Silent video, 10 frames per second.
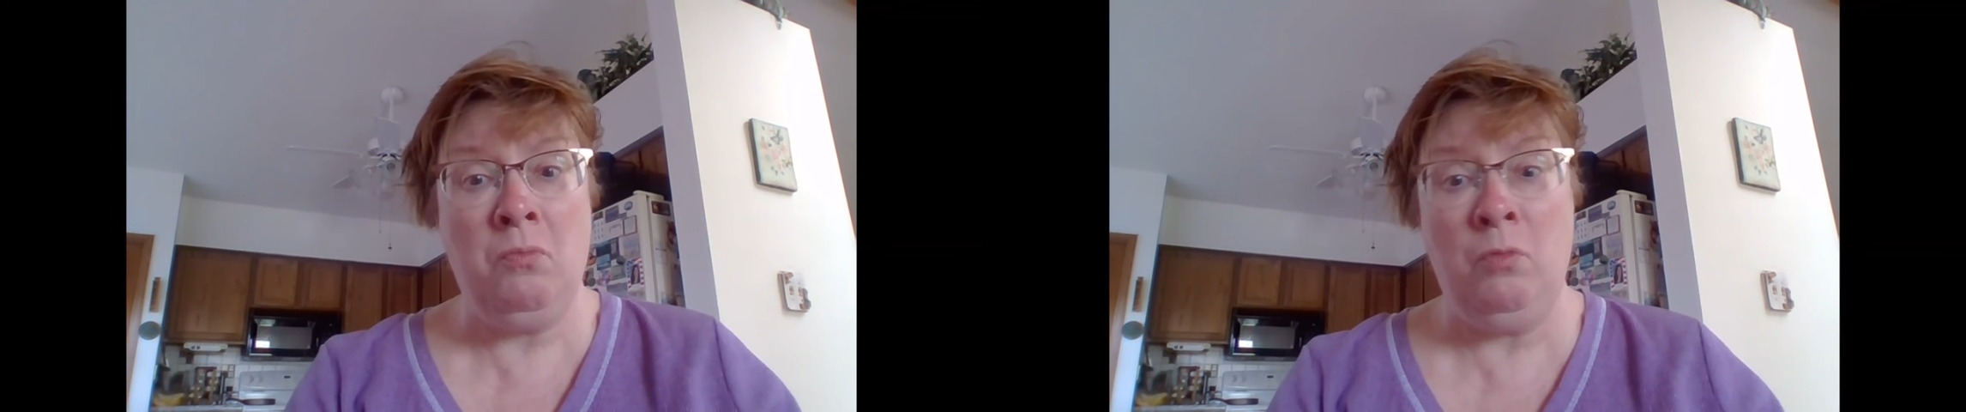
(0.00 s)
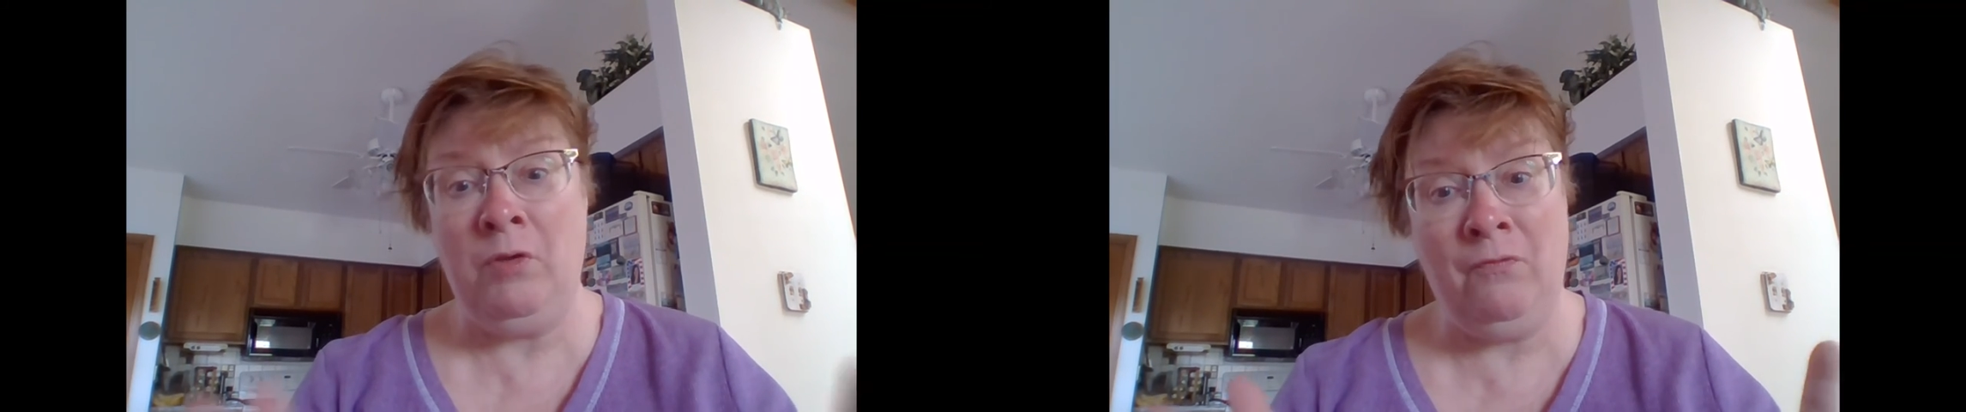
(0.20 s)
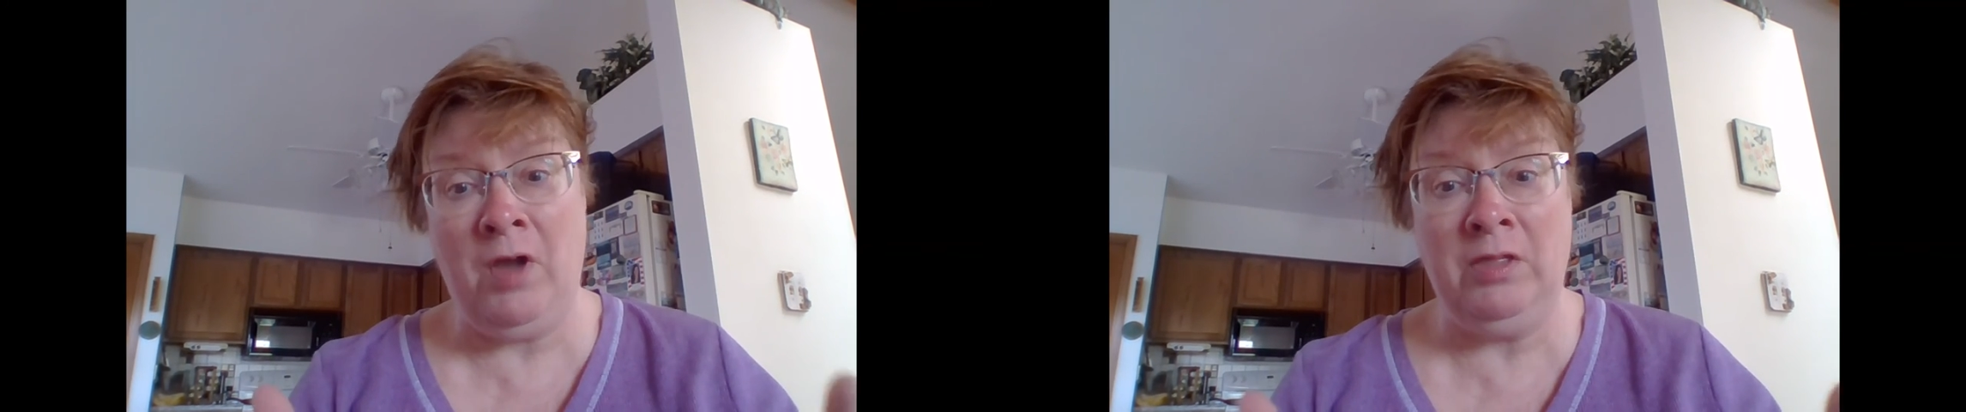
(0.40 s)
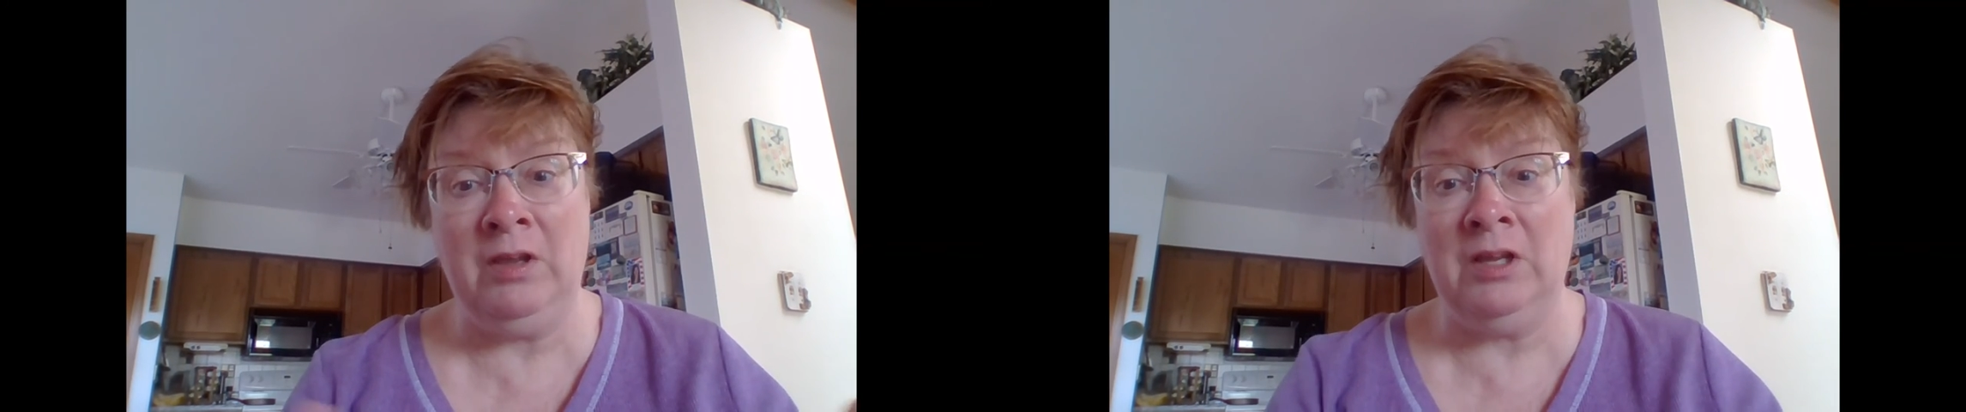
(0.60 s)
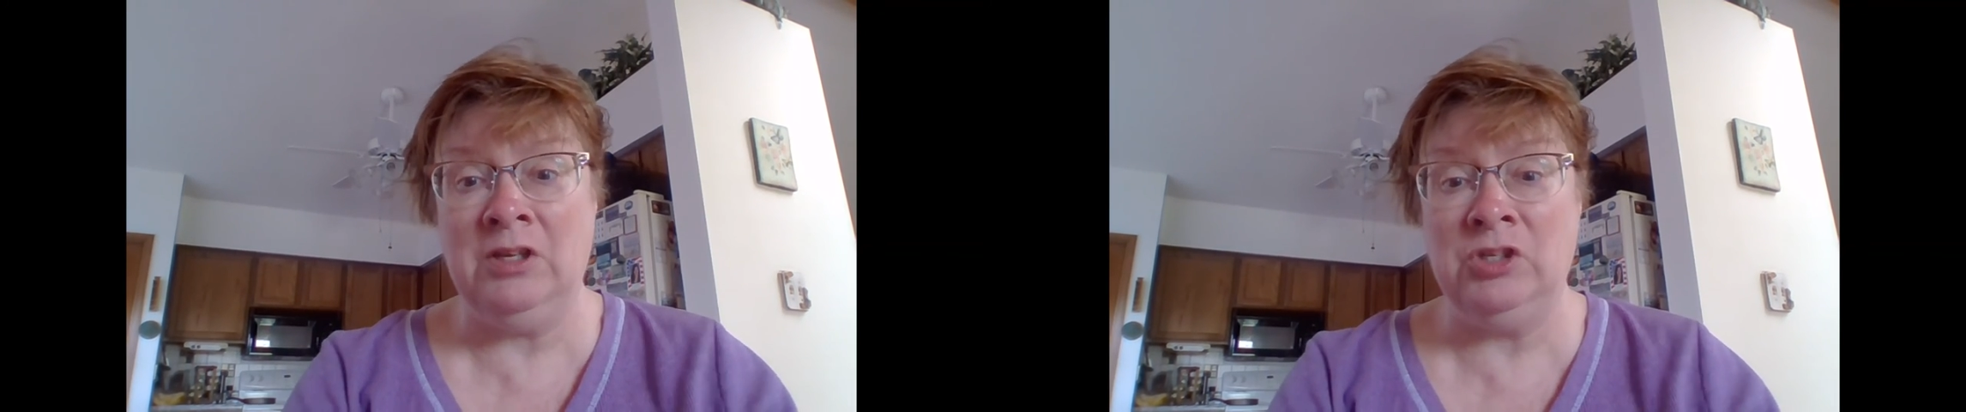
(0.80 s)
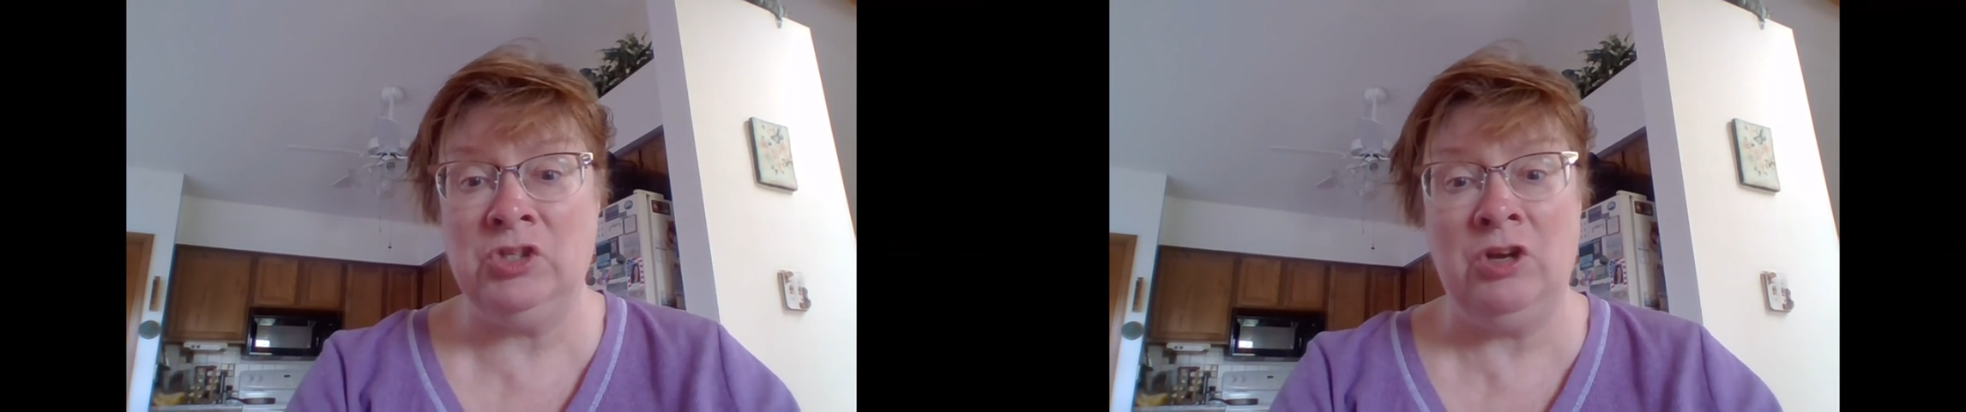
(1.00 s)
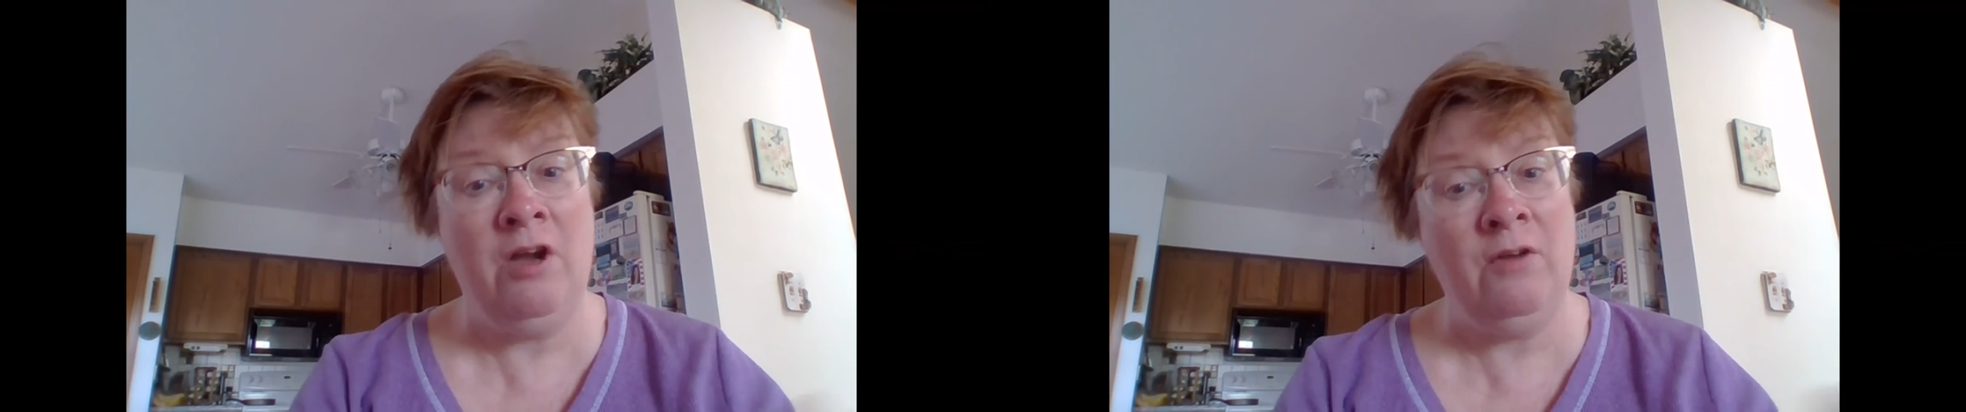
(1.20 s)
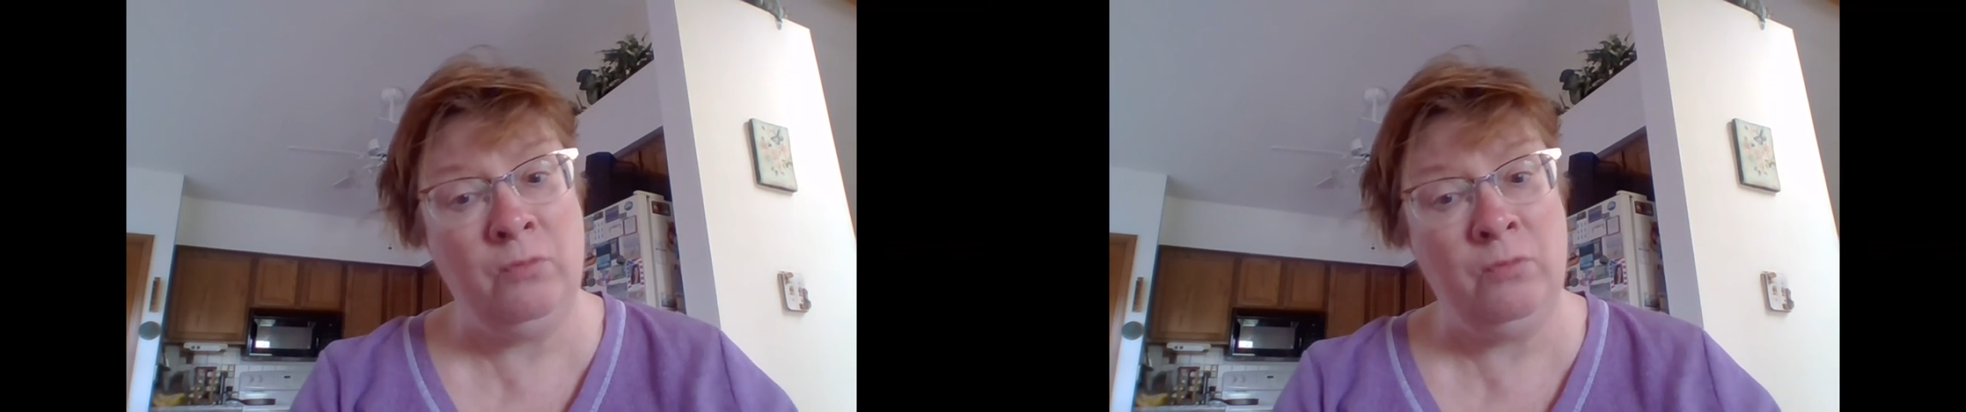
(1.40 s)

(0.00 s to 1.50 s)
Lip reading: we fight the condition off,